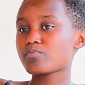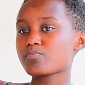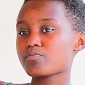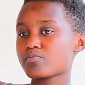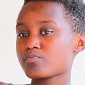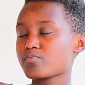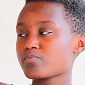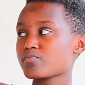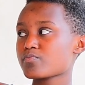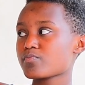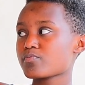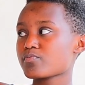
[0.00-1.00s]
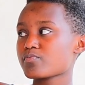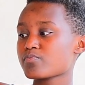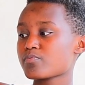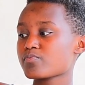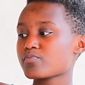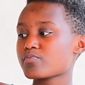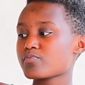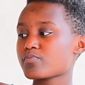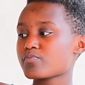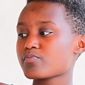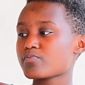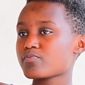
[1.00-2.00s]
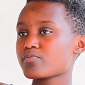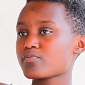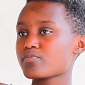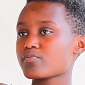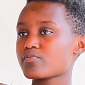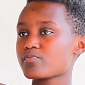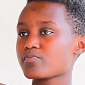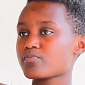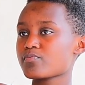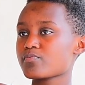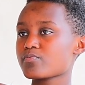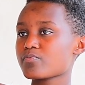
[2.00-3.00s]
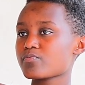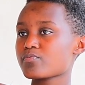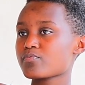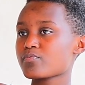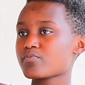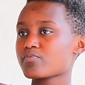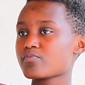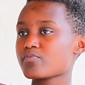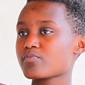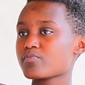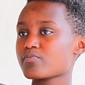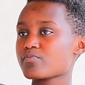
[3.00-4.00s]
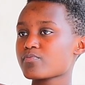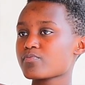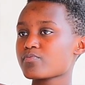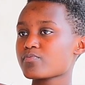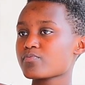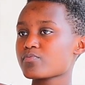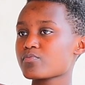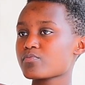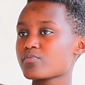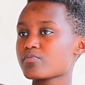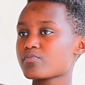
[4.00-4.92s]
(not speaking)